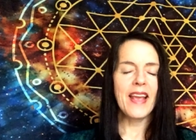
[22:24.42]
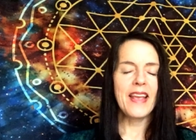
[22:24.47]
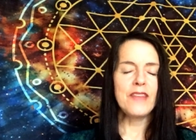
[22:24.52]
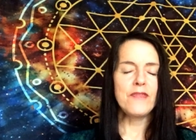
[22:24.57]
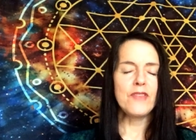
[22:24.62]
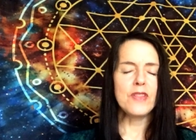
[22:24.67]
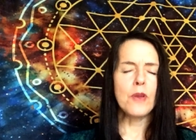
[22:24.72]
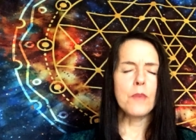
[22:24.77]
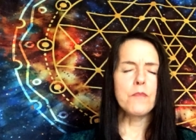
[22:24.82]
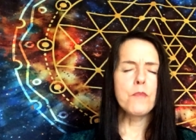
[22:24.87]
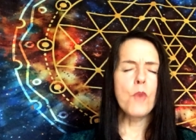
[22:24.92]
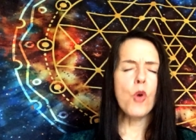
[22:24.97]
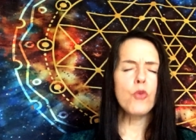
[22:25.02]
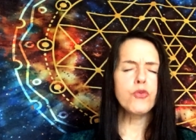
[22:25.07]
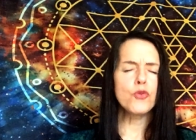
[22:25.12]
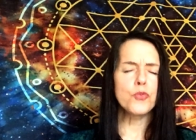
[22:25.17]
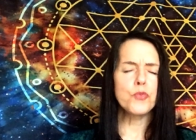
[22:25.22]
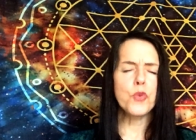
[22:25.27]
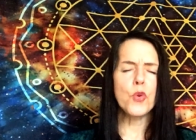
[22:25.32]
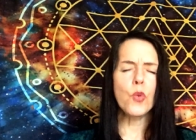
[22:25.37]
Even the
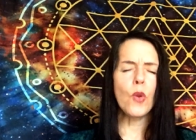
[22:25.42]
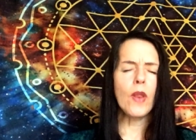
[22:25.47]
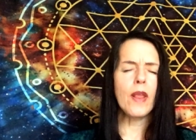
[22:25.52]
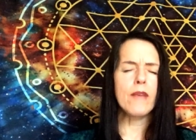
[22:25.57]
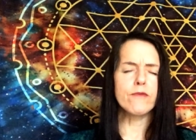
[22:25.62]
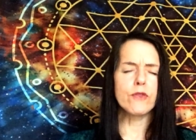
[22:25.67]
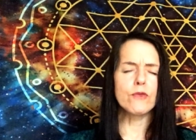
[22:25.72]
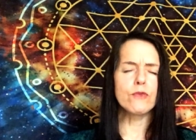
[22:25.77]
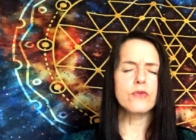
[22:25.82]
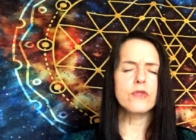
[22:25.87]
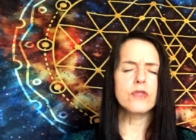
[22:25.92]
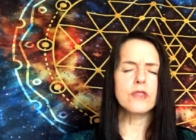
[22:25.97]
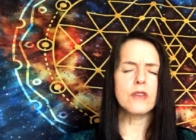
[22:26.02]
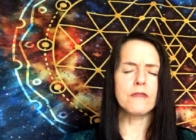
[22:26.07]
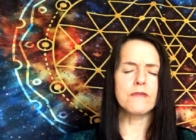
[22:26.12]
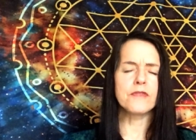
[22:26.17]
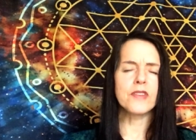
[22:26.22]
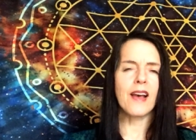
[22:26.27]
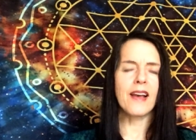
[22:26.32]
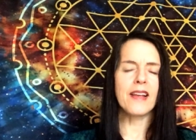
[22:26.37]
multiple levels
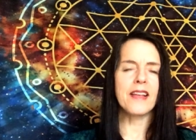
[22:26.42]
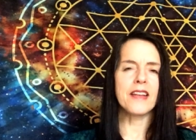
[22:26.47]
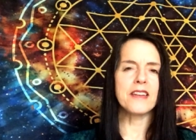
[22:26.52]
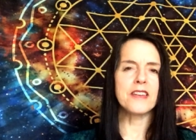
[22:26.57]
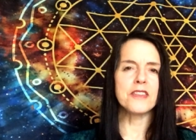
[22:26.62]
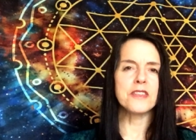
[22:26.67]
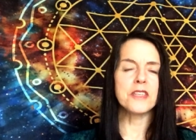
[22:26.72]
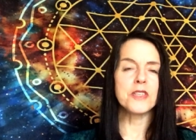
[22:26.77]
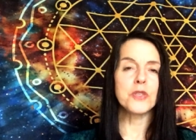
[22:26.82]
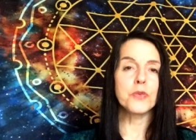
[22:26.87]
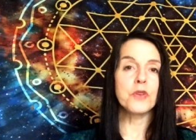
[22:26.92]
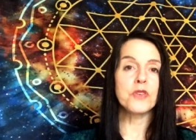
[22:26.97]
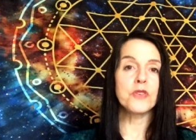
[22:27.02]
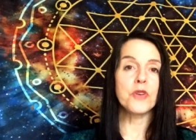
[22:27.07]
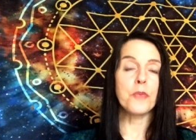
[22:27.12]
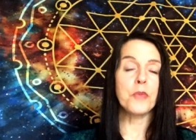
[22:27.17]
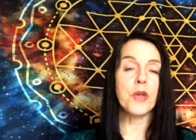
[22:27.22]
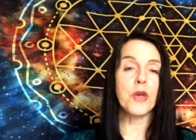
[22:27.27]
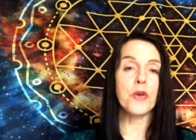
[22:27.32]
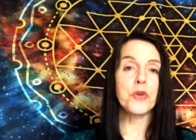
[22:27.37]
of dark energies, which
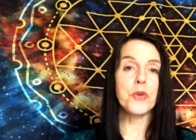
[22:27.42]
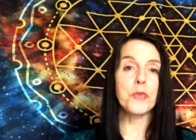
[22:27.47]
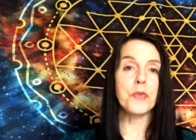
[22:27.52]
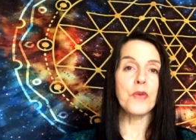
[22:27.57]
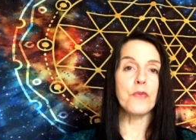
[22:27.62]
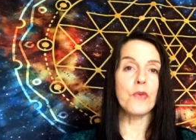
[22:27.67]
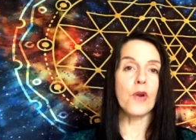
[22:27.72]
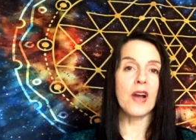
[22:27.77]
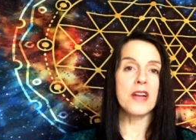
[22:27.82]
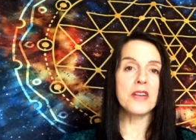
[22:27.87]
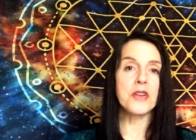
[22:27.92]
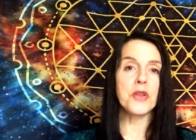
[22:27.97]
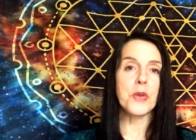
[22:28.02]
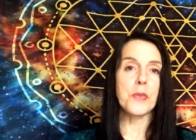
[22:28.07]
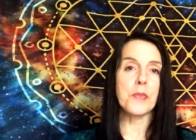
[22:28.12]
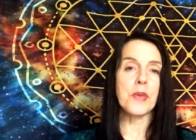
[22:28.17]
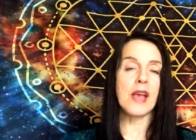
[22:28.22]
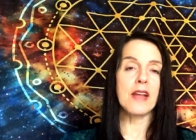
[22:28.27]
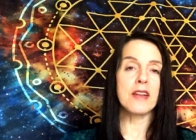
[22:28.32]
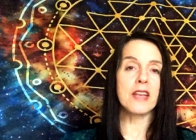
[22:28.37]
I'm going to be writing
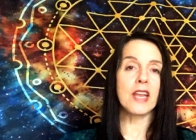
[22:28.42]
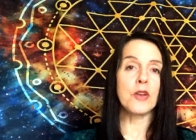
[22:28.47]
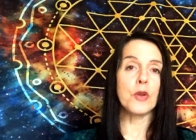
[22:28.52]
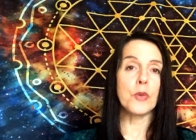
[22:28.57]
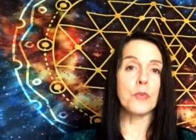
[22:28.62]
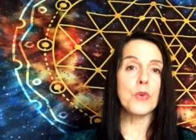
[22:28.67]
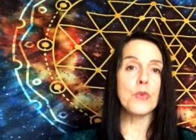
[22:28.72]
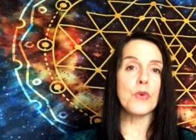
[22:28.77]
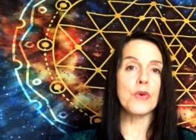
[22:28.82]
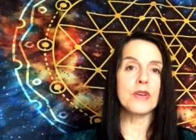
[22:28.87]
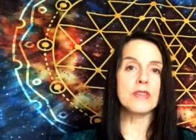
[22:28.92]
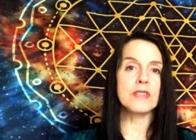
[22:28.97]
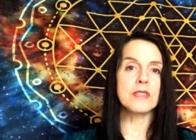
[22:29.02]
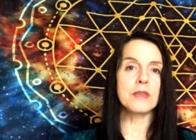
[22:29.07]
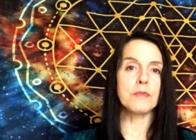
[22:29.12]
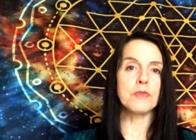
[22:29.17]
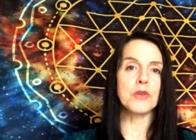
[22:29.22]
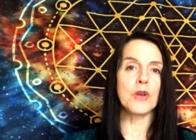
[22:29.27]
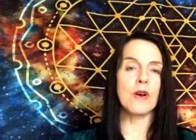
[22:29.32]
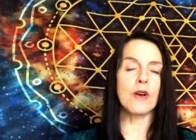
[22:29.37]
about in a book
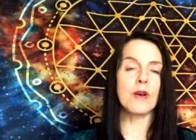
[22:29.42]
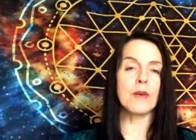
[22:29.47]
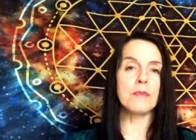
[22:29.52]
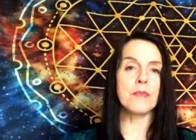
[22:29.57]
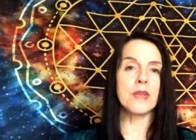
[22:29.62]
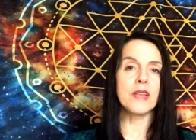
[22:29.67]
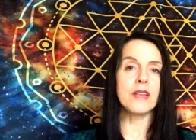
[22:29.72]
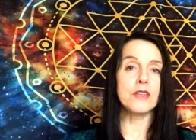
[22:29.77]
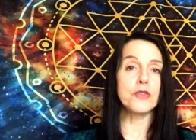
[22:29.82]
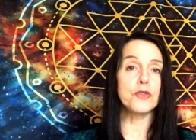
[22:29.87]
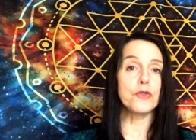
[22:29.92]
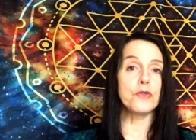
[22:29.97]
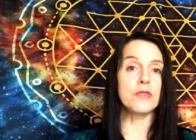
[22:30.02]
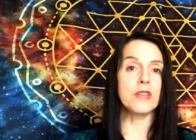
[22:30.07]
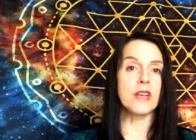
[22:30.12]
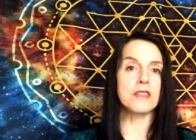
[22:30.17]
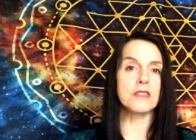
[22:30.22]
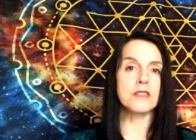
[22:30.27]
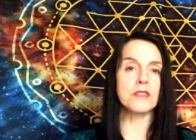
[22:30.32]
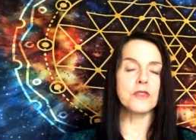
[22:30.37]
sometime in
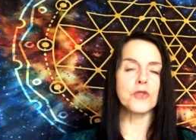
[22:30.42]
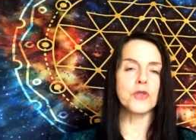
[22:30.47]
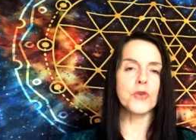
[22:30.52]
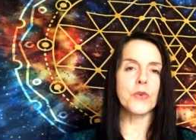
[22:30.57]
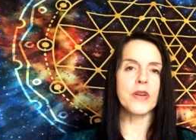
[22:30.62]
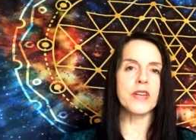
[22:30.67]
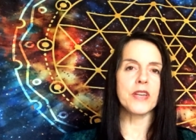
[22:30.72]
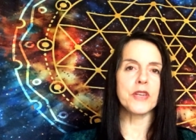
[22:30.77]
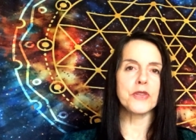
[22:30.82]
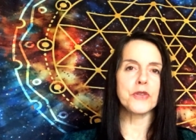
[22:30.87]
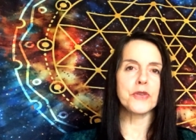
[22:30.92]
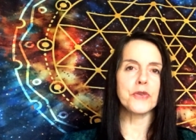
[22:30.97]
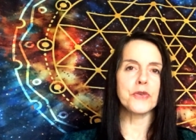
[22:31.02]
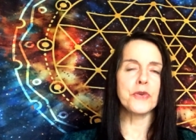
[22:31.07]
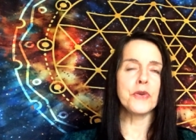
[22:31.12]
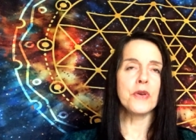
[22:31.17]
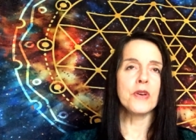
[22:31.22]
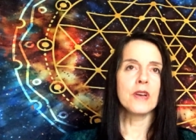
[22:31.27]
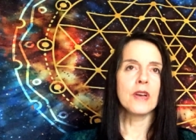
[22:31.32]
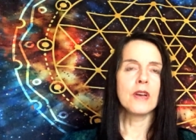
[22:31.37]

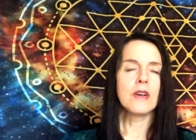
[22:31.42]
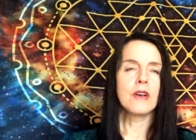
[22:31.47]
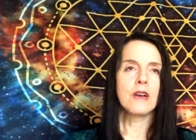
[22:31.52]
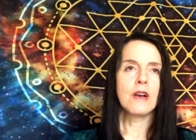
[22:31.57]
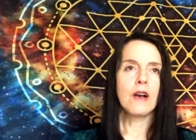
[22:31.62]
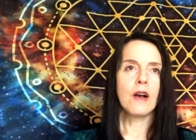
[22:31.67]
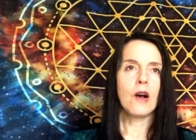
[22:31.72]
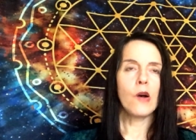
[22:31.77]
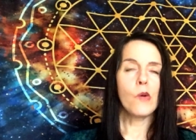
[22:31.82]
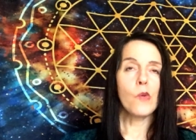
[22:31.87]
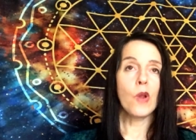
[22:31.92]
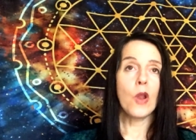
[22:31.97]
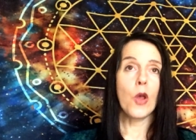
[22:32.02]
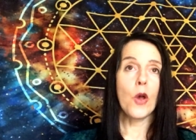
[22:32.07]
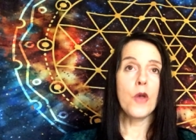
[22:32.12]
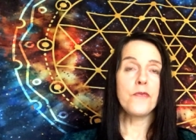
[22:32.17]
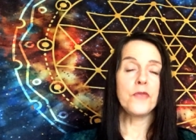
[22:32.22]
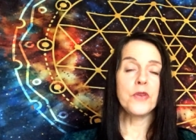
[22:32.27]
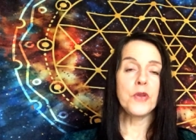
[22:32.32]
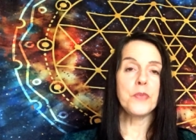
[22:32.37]
2022. I will
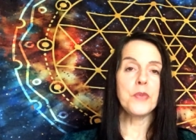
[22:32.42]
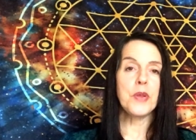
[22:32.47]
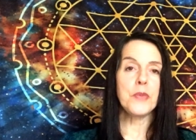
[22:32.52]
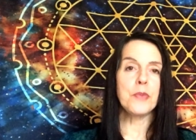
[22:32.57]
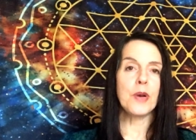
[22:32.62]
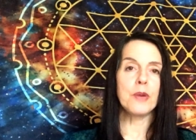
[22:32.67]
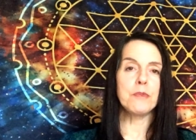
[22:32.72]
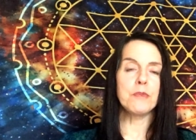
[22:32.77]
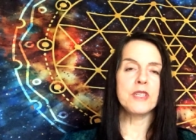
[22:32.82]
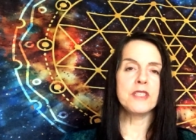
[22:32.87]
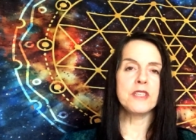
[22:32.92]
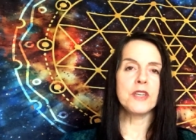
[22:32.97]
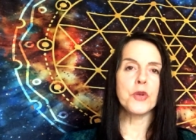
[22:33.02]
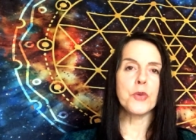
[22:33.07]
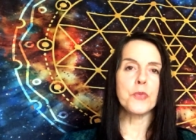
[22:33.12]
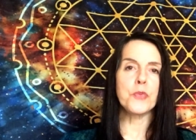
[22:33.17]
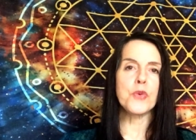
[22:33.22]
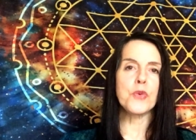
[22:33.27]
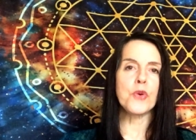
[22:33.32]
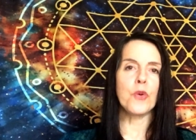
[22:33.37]
hopefully be publishing a
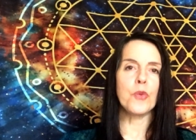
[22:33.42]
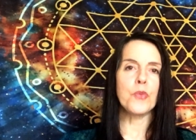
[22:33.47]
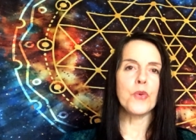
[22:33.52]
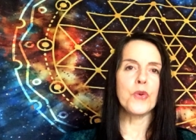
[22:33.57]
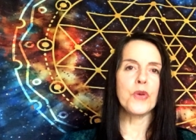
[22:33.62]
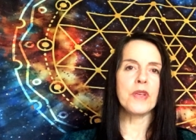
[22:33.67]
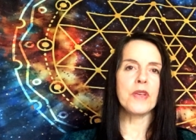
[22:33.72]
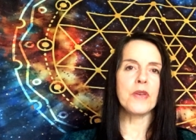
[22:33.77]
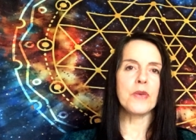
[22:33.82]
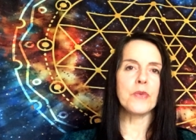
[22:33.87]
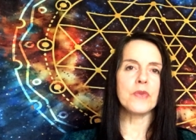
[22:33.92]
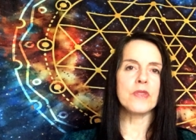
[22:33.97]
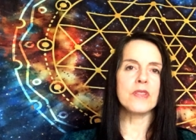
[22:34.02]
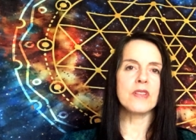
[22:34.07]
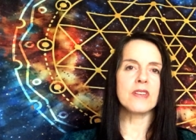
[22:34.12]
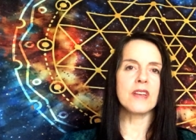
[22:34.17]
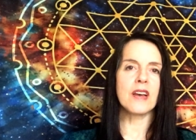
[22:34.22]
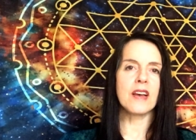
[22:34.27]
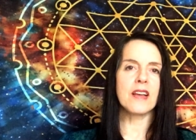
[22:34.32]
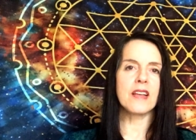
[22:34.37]
book on working with
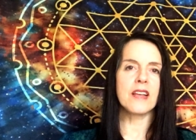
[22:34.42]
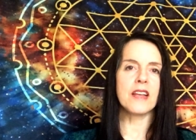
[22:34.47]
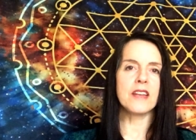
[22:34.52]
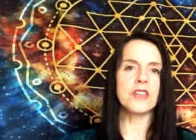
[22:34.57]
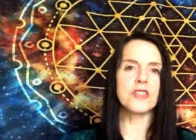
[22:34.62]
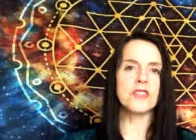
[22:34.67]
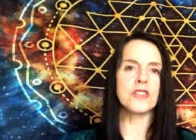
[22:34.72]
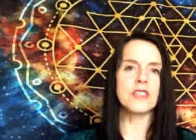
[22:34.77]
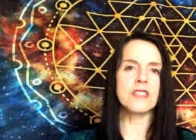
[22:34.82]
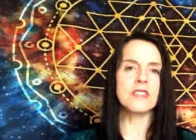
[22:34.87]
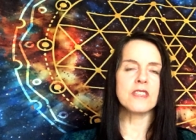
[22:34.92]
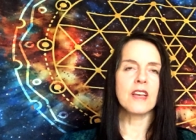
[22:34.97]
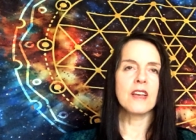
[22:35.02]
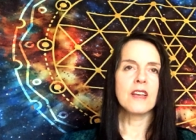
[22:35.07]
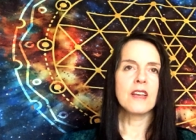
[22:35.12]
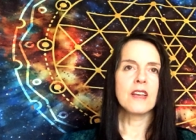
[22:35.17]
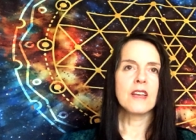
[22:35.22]
the dark energies.